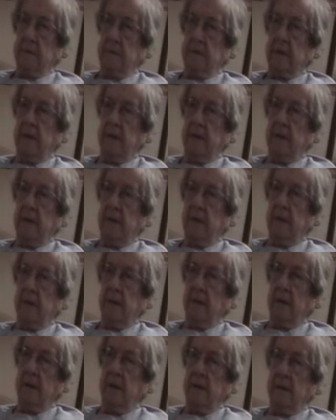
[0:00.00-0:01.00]
and
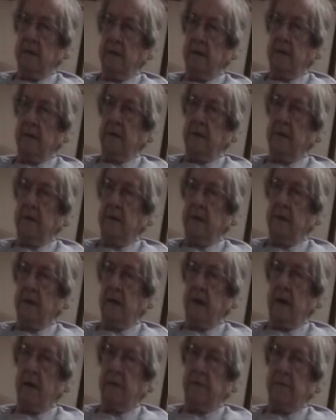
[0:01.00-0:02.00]
he
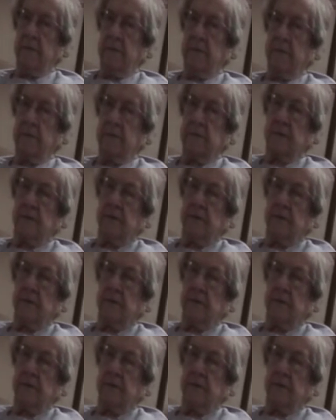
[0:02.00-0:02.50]
got it. So